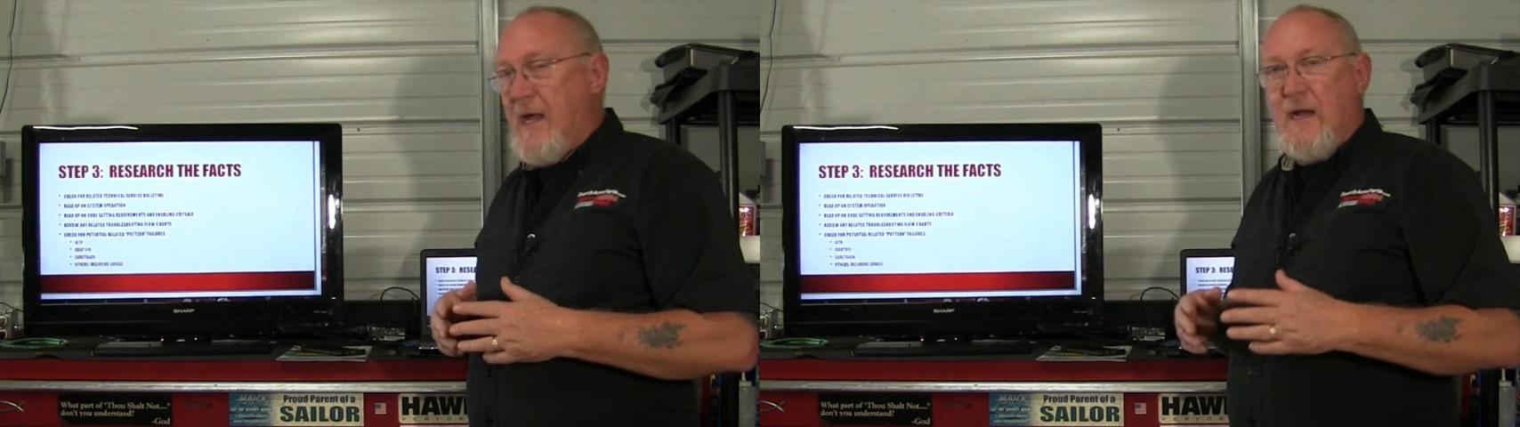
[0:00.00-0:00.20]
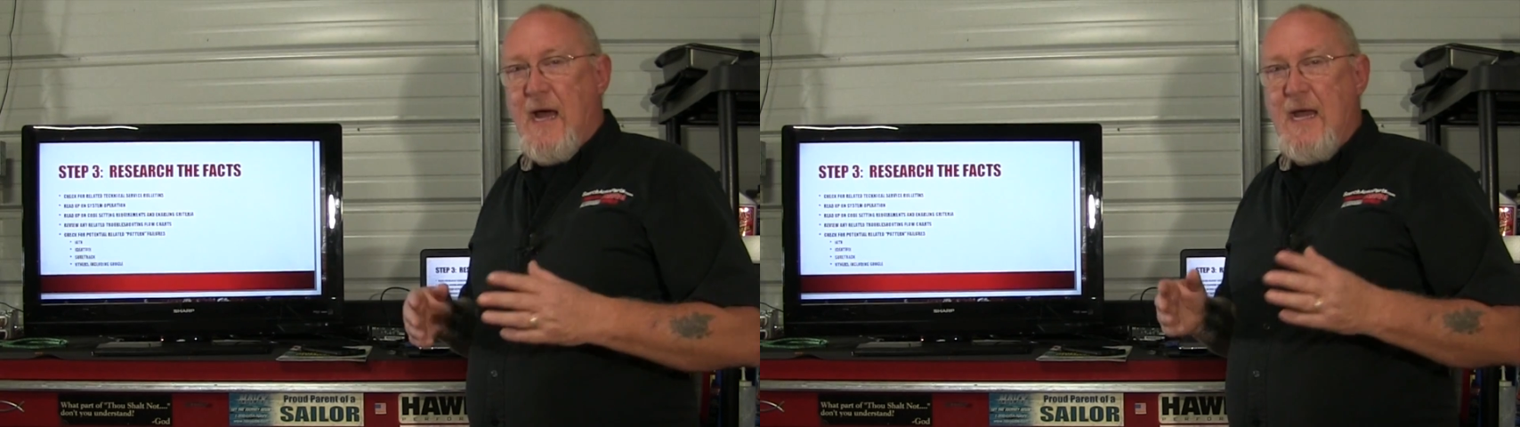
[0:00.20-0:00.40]

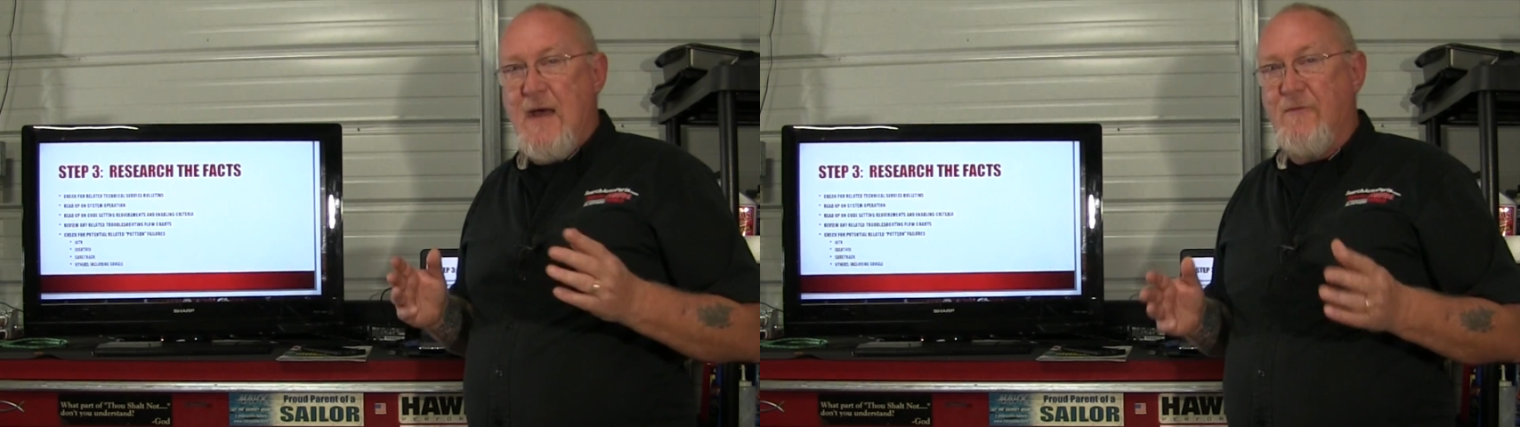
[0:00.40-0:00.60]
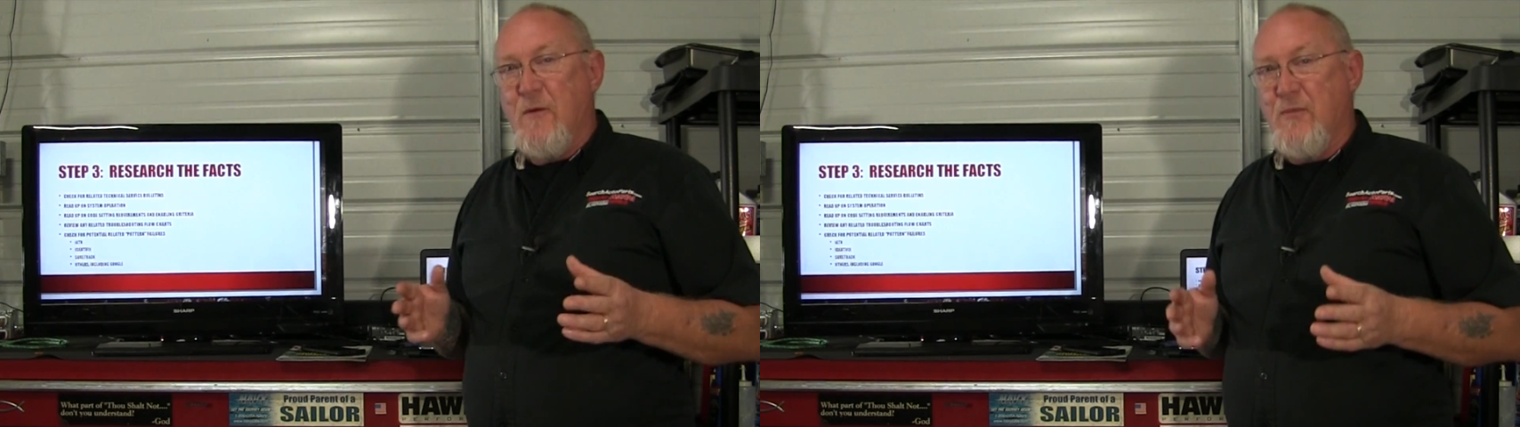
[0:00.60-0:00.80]
and I
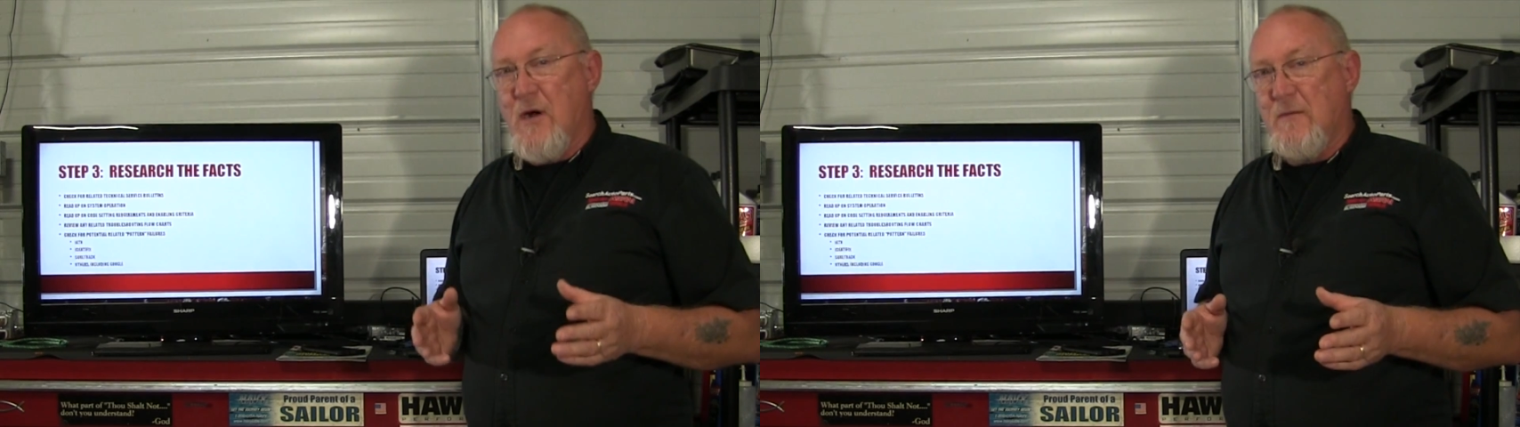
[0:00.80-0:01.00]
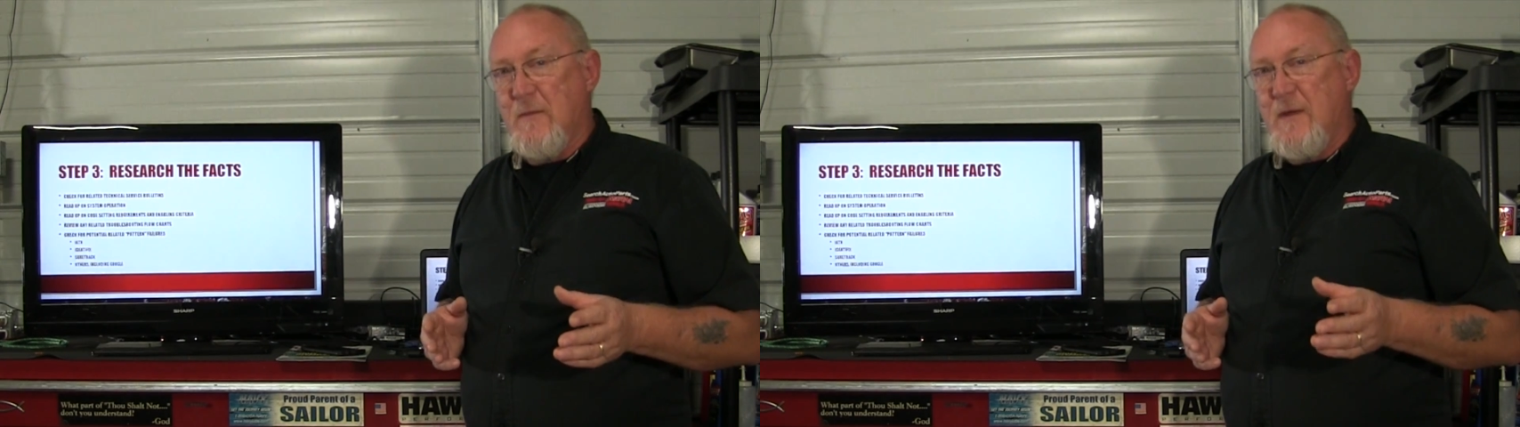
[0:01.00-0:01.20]
have no
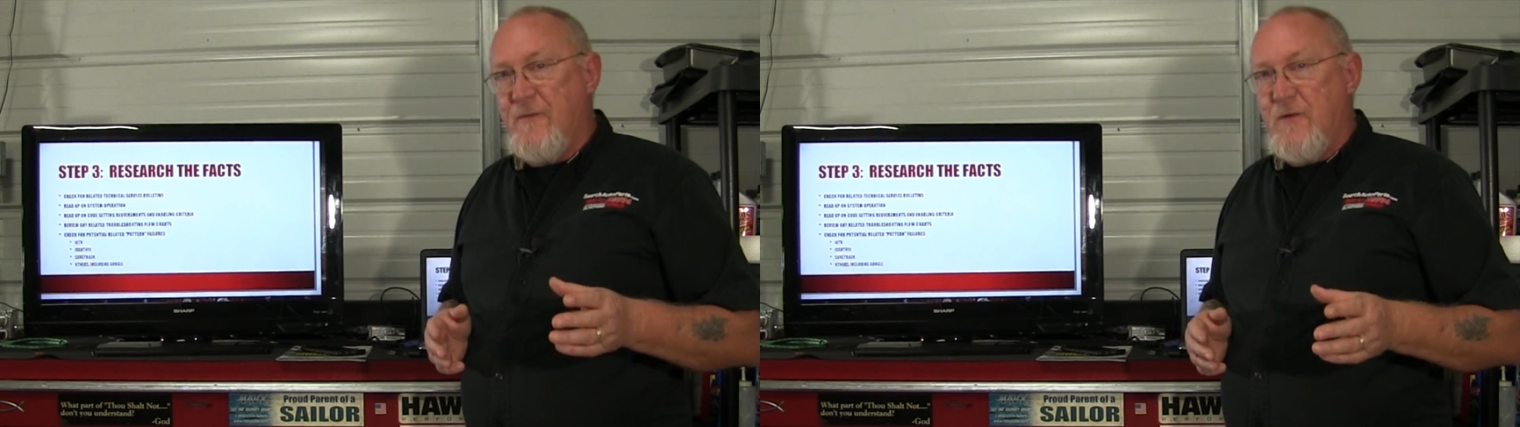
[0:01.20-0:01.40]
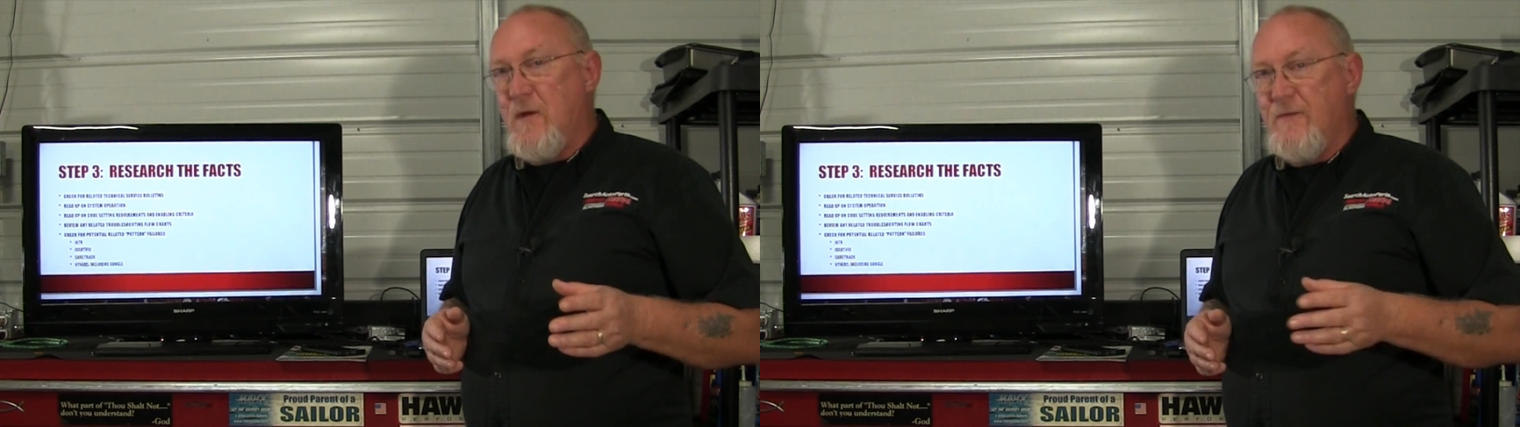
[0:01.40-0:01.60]
problem
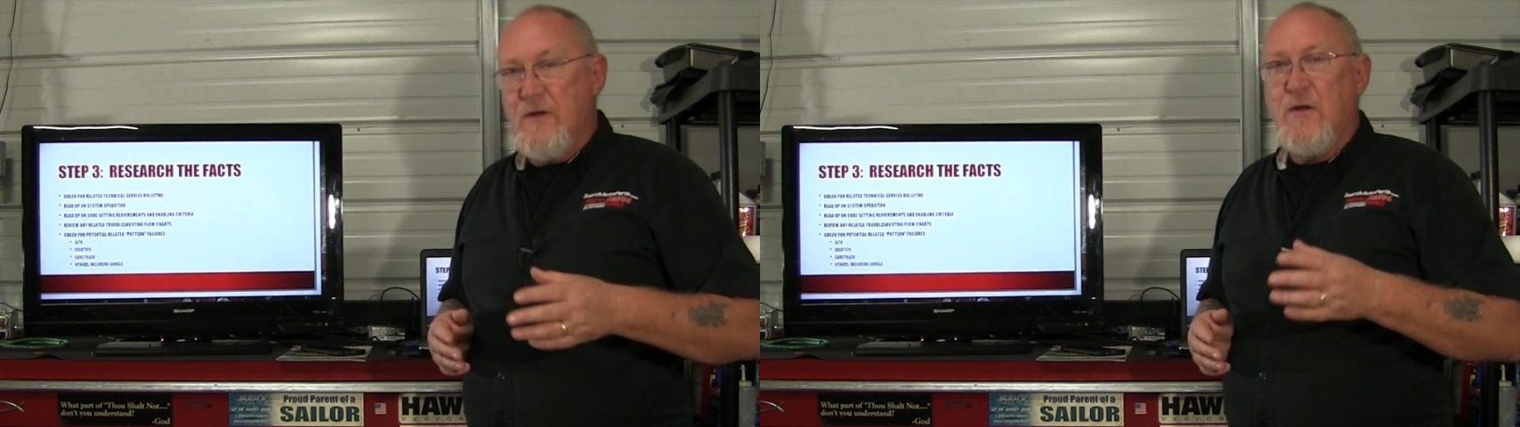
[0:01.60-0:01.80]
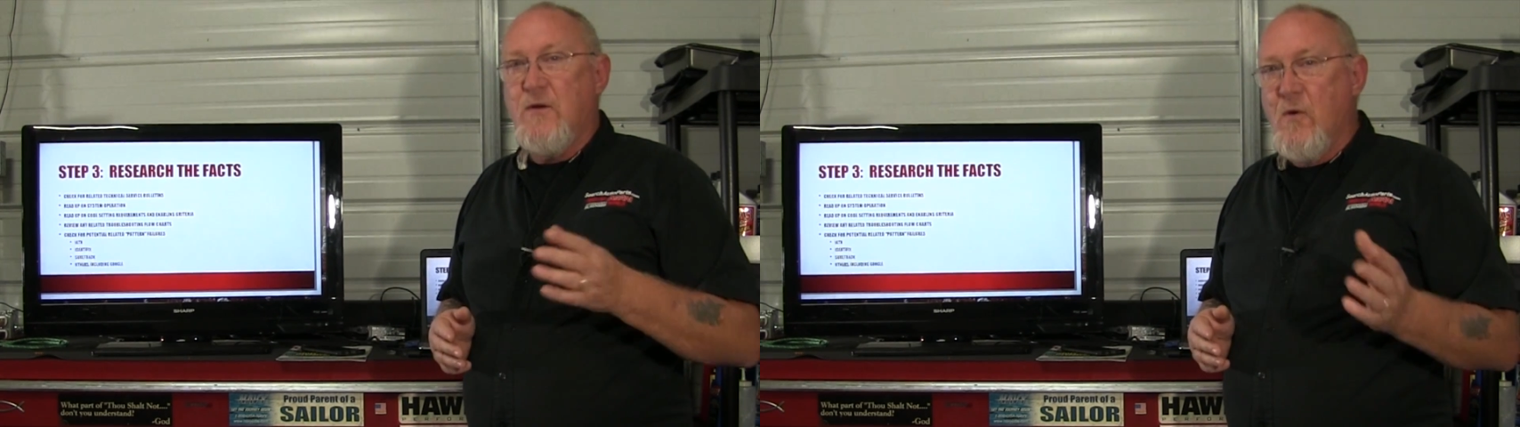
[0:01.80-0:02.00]
if you
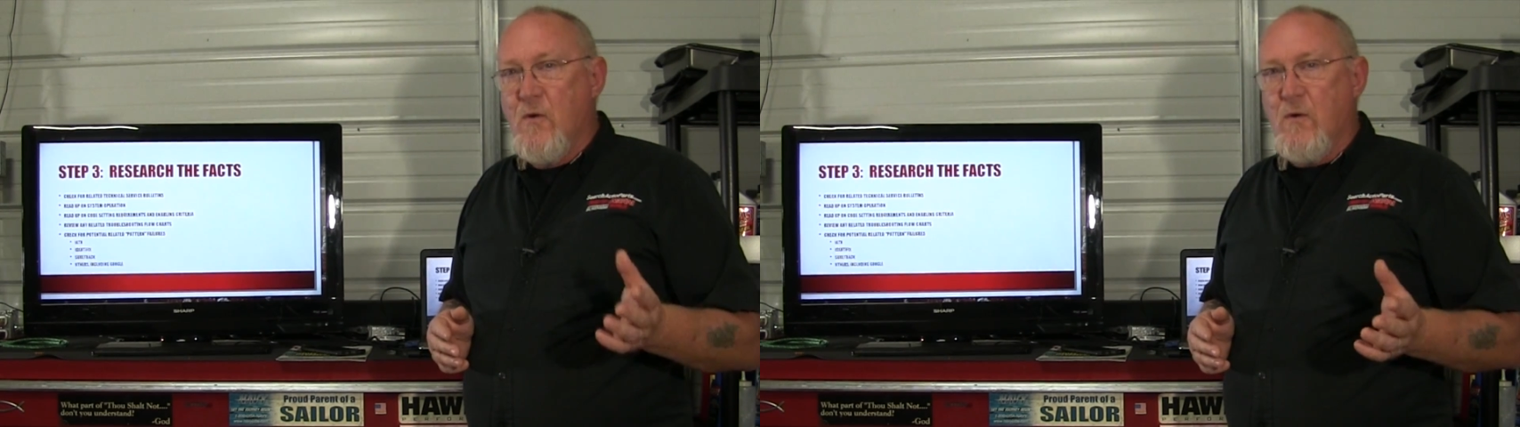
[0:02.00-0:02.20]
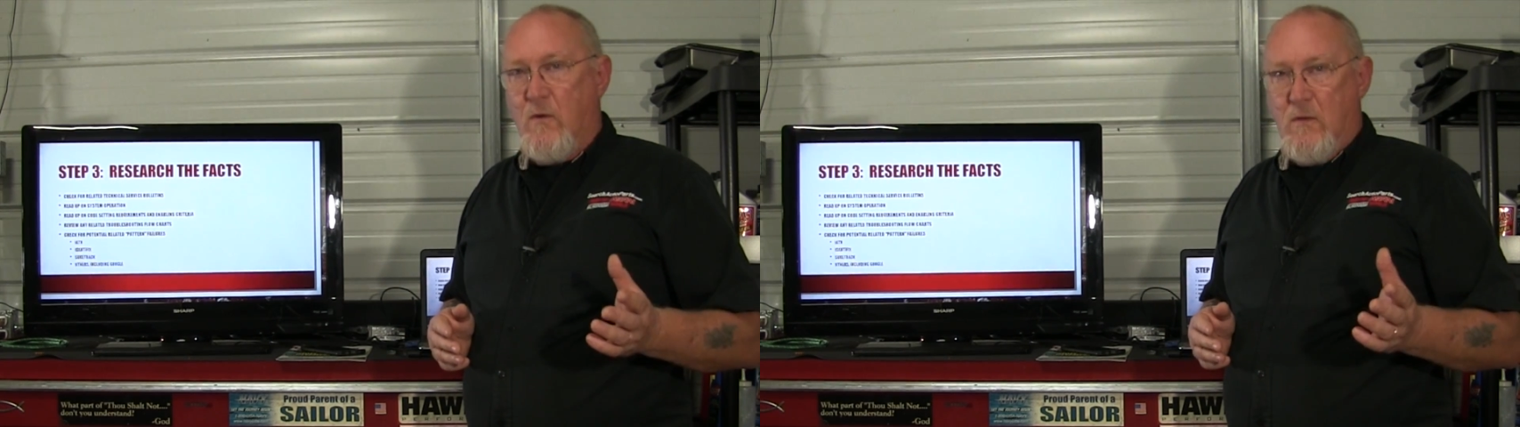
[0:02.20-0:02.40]
even
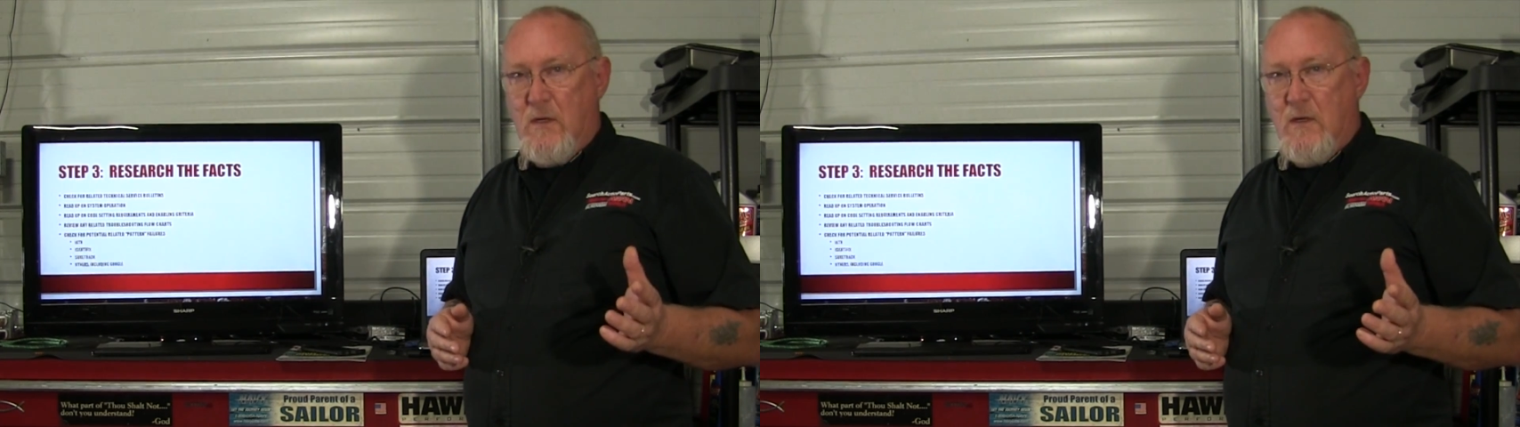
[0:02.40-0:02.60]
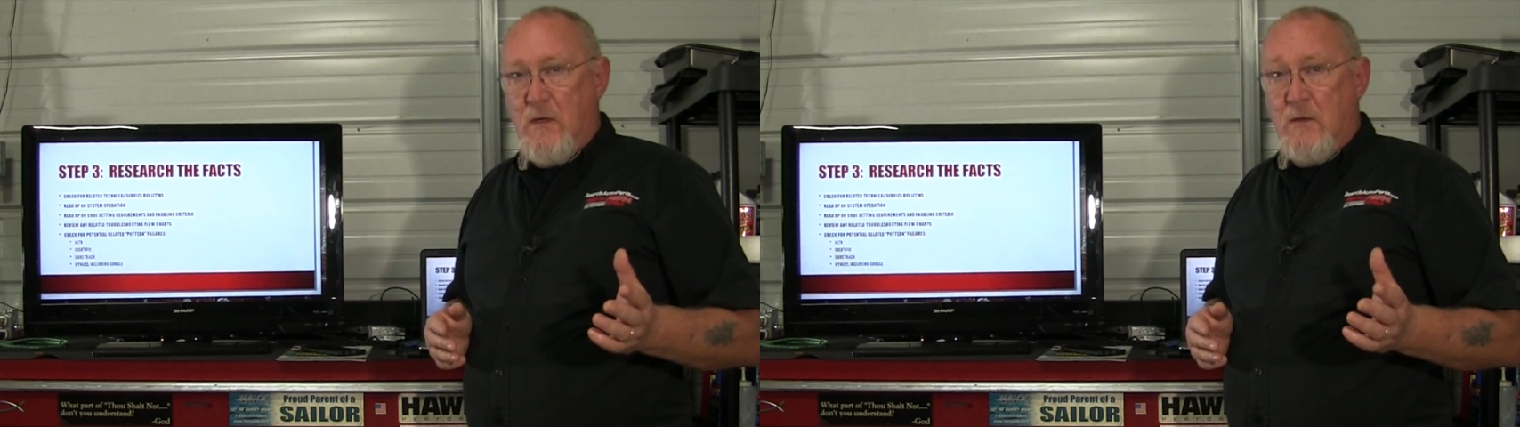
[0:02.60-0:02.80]
Google,